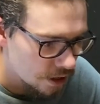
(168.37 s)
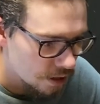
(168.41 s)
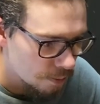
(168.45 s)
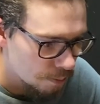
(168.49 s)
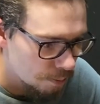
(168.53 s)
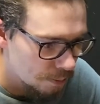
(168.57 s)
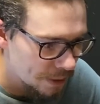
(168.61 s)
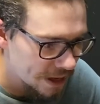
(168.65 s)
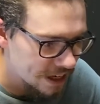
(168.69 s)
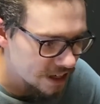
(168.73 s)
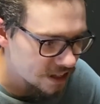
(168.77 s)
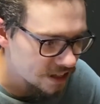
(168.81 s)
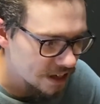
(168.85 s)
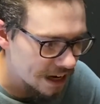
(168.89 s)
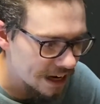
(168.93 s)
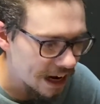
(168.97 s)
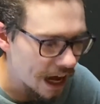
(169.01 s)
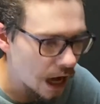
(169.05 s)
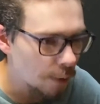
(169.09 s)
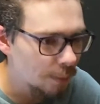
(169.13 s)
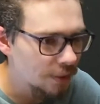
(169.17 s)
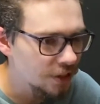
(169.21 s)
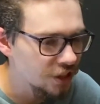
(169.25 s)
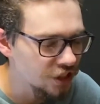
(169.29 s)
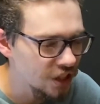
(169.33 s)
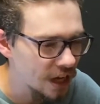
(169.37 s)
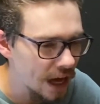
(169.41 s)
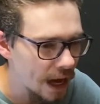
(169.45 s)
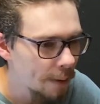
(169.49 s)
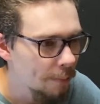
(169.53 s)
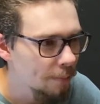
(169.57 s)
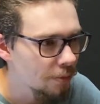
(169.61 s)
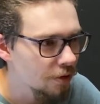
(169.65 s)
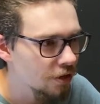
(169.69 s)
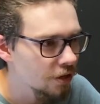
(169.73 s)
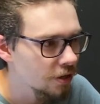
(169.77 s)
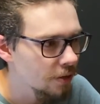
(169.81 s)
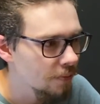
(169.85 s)
based on how much
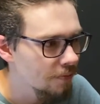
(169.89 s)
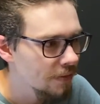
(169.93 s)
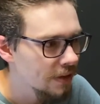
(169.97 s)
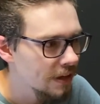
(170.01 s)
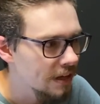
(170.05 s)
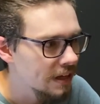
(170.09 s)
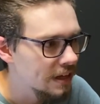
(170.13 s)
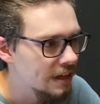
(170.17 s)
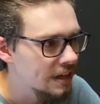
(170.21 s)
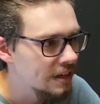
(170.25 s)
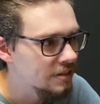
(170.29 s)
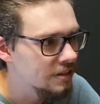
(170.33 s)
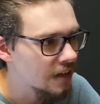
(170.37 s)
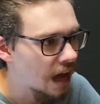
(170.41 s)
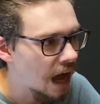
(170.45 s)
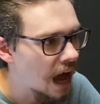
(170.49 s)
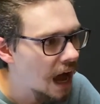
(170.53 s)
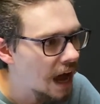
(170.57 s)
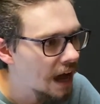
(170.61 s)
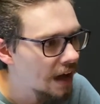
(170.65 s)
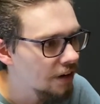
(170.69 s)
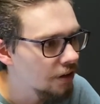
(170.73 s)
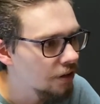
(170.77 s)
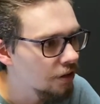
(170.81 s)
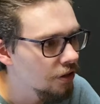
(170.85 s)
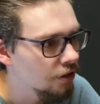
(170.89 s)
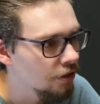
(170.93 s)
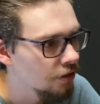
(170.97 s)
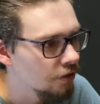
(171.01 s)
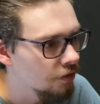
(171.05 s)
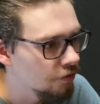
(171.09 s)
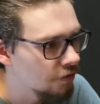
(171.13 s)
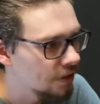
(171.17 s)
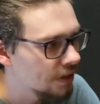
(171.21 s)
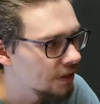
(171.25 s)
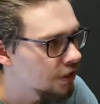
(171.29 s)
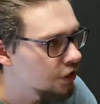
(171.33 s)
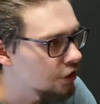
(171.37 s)
Ember is on
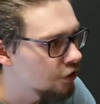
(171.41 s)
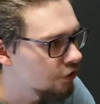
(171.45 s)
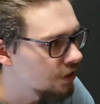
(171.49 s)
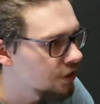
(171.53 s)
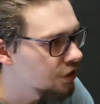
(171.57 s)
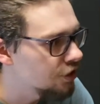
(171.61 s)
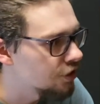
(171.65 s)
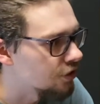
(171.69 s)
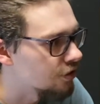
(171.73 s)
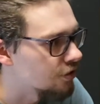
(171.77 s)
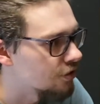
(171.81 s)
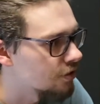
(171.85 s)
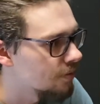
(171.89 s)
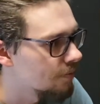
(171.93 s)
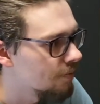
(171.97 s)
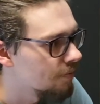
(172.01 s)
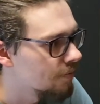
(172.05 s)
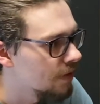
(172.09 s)
friendly creatures.